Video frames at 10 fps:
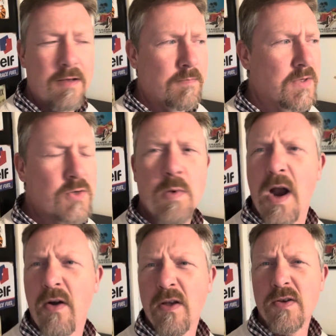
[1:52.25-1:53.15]

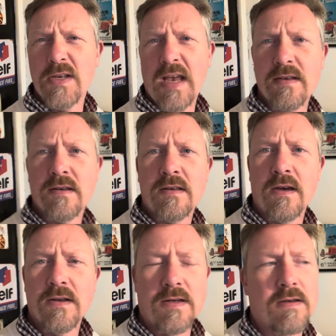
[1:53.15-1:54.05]
swearing because it hasn't
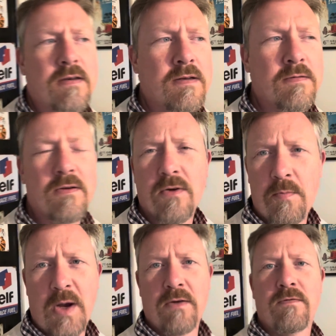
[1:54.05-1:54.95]
started. All
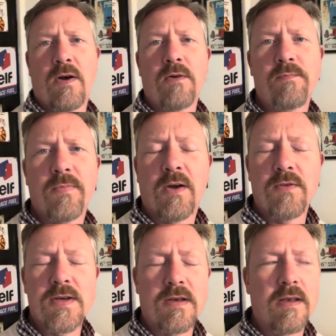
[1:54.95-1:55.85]
my own fault,
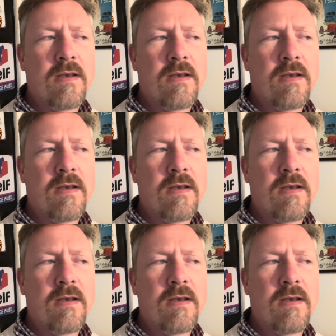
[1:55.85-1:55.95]
obviously.